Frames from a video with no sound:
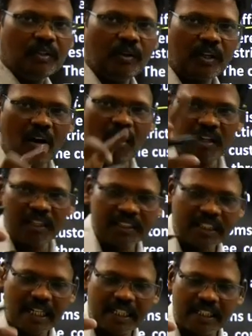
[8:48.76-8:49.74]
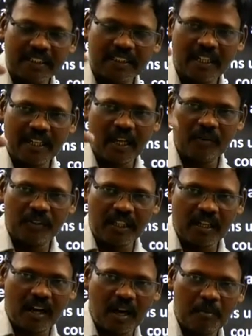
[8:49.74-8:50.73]
Okay, all these countries are having
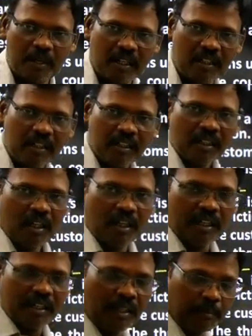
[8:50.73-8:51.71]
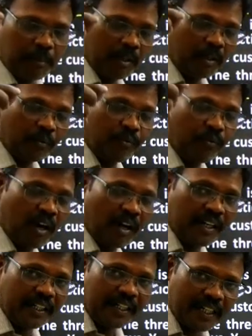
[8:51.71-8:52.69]
the common
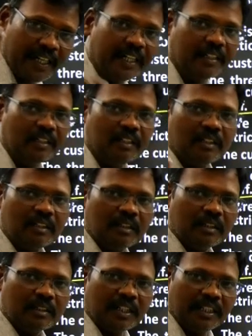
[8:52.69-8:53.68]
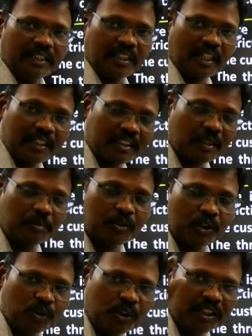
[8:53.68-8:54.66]
foreign trade, that is customs
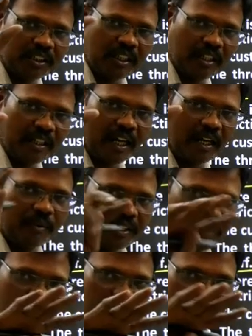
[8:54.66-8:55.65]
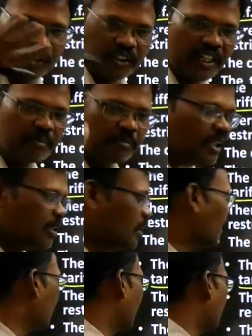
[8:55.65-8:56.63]
duties are having the with the same
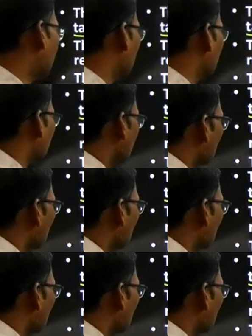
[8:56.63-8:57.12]
rate.